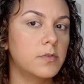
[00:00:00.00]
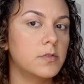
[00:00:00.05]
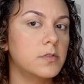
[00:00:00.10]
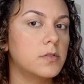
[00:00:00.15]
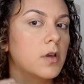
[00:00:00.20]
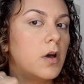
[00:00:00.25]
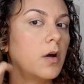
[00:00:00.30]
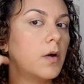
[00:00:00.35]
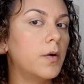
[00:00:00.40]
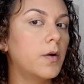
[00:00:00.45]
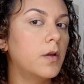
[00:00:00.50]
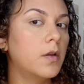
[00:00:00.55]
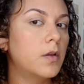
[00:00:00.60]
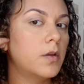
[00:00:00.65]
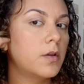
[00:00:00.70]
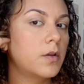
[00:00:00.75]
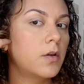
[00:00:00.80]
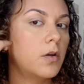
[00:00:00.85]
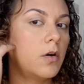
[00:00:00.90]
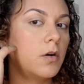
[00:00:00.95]
So
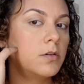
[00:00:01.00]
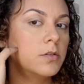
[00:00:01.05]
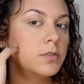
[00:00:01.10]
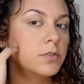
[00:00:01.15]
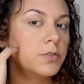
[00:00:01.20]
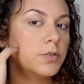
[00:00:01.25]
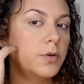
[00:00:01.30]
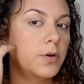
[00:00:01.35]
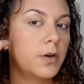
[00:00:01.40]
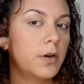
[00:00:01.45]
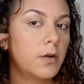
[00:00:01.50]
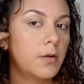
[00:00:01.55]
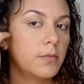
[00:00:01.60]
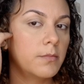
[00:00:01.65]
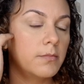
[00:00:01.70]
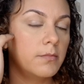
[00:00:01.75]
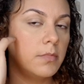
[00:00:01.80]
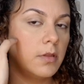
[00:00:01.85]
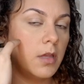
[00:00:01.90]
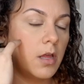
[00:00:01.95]
contour,
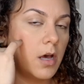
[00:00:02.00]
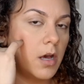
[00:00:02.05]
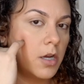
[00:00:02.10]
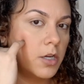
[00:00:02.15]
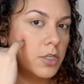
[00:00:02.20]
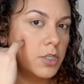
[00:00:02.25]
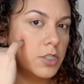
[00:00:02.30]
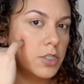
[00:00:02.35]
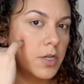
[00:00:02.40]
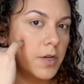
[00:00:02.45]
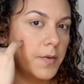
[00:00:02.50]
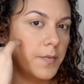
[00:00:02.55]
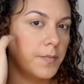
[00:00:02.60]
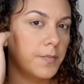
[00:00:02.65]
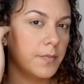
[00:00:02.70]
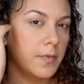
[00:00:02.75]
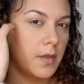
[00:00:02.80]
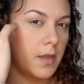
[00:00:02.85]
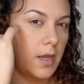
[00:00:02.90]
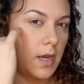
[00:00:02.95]
blush,
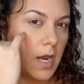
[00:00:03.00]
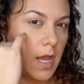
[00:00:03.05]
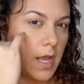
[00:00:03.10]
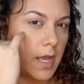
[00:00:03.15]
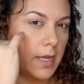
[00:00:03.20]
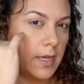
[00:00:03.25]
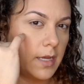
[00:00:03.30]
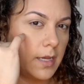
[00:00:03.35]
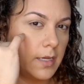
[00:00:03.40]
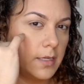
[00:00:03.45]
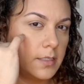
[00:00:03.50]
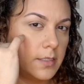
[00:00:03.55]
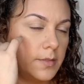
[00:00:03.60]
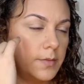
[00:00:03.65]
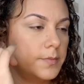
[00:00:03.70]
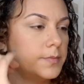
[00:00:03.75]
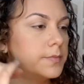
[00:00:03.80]
and highlight.